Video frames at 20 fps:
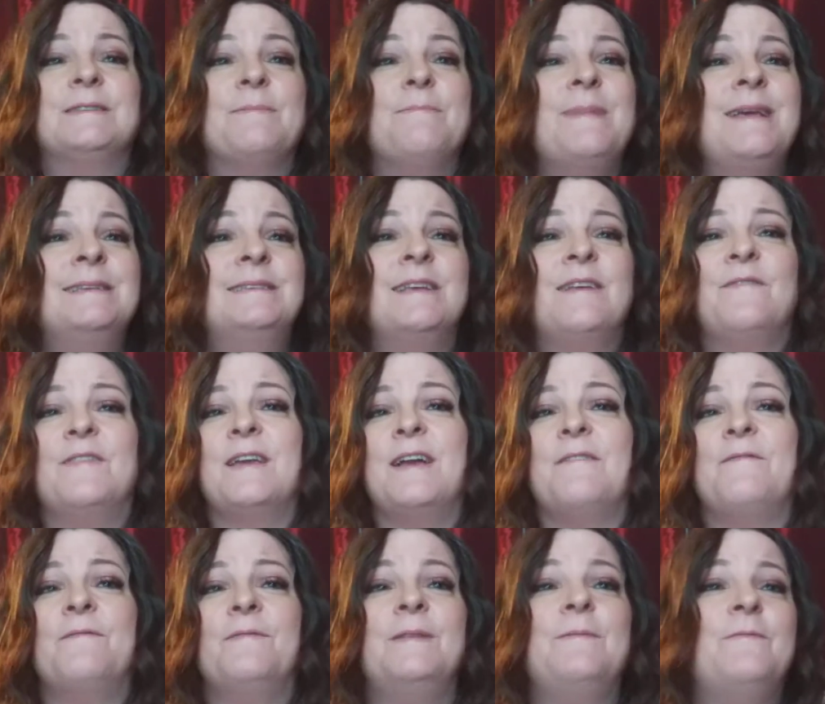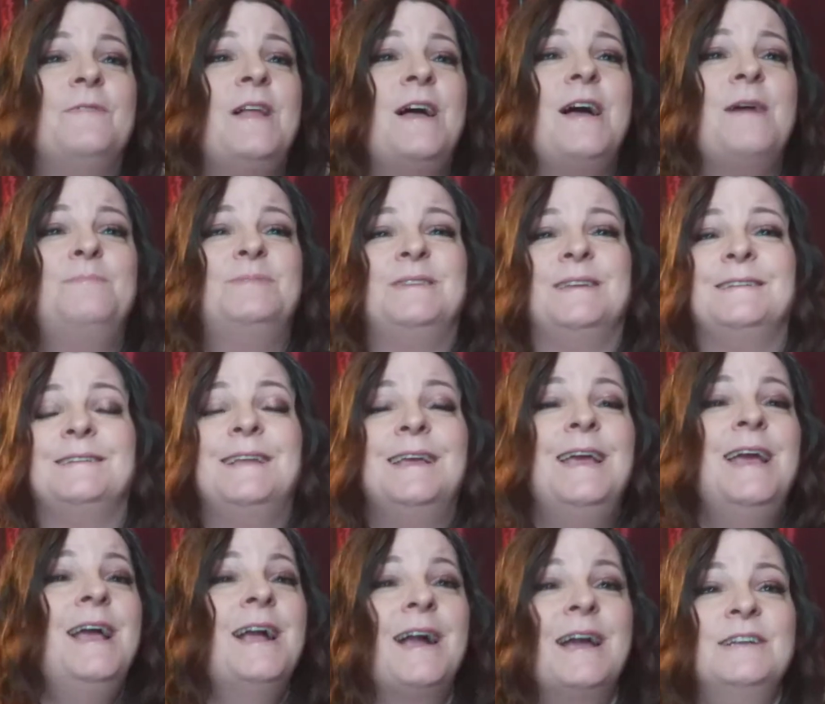amazing if they got flip-flops and
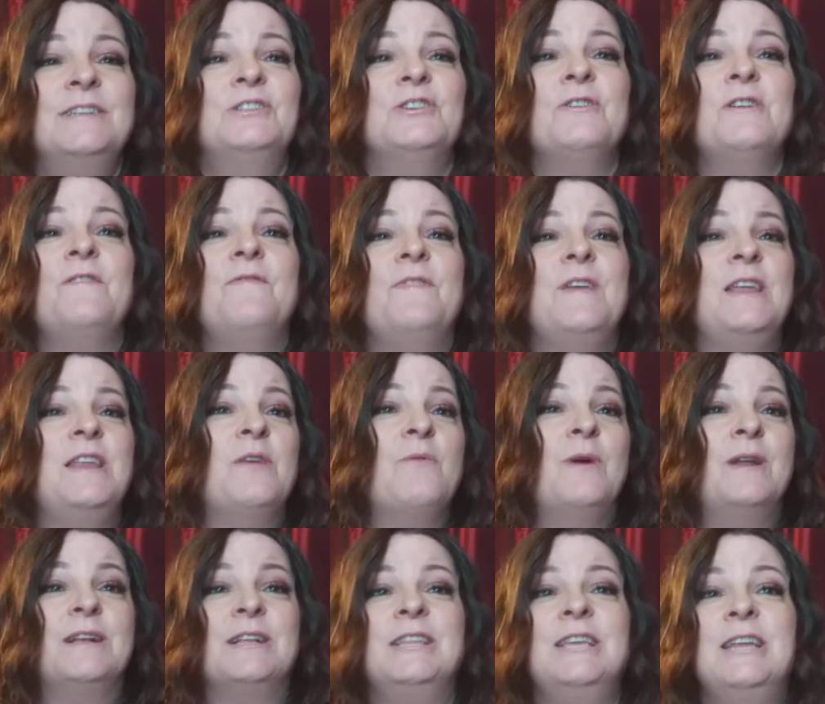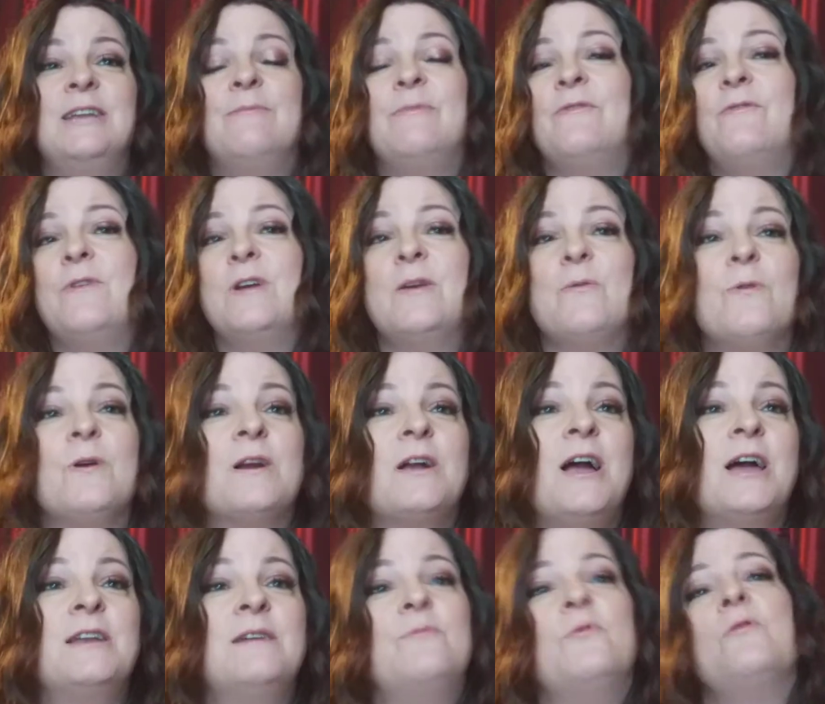kind of dirty feet and you want to clean them before you work
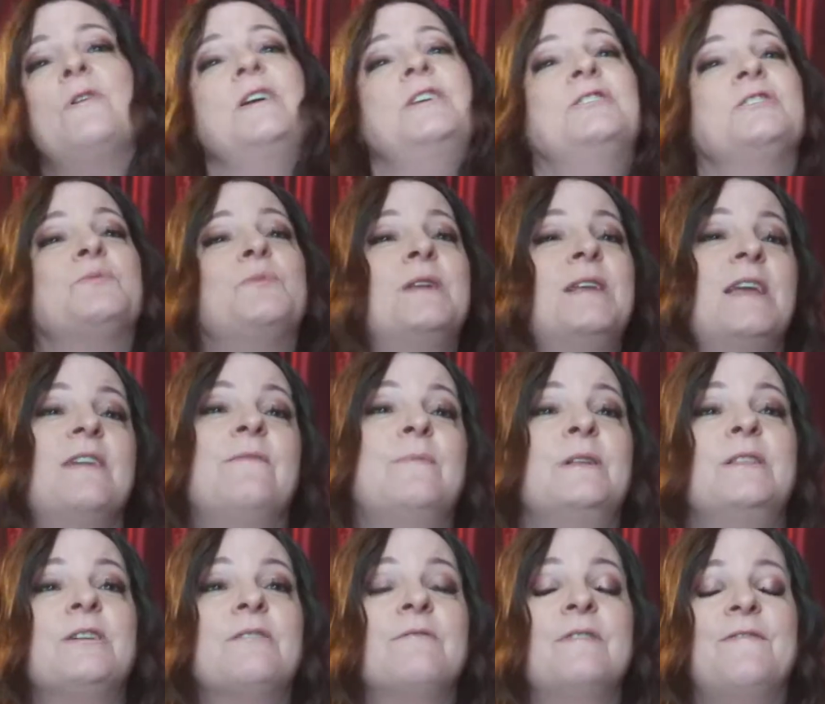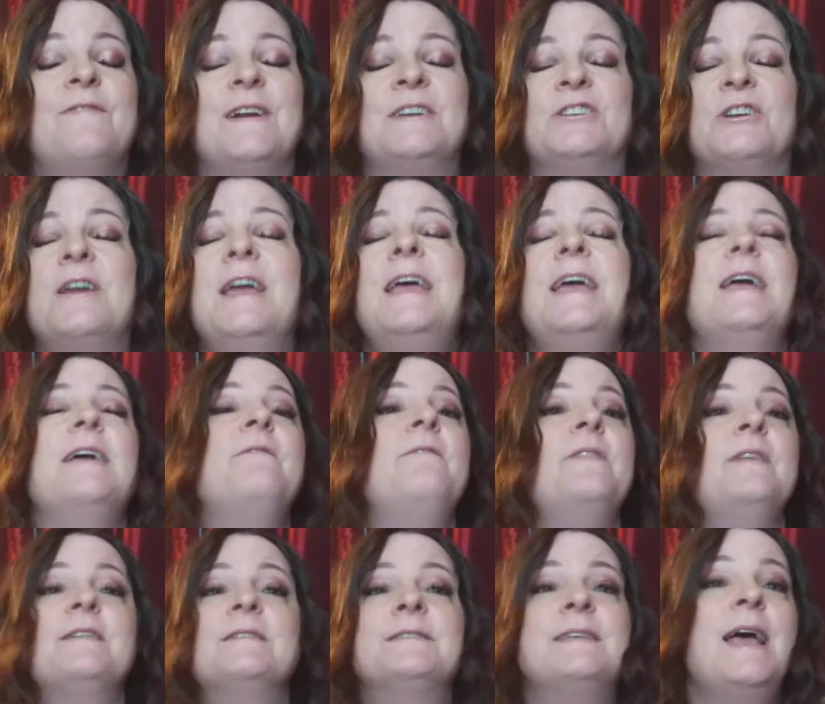on them, or you just want to give them a little refresher. It
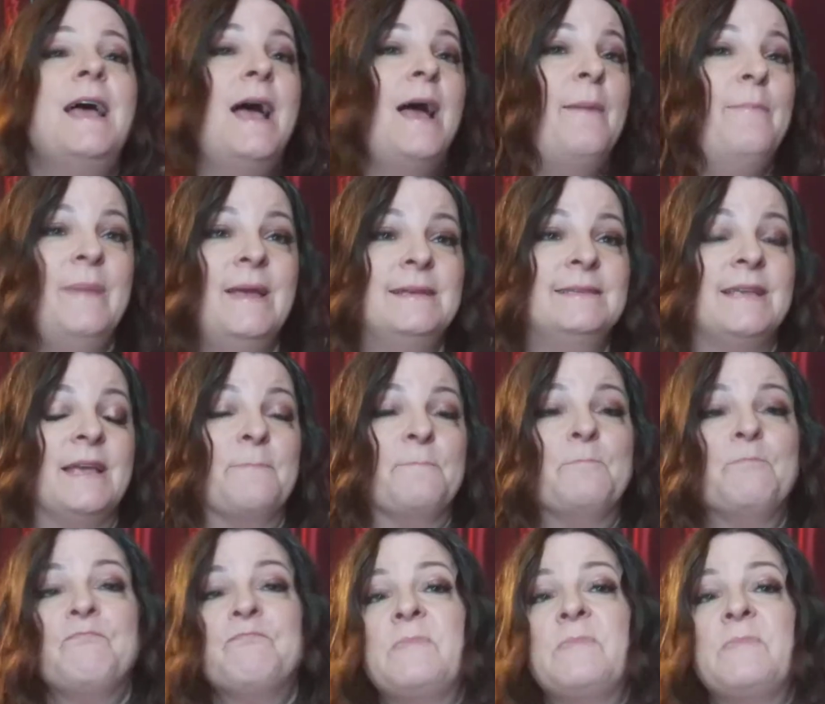feels amazing.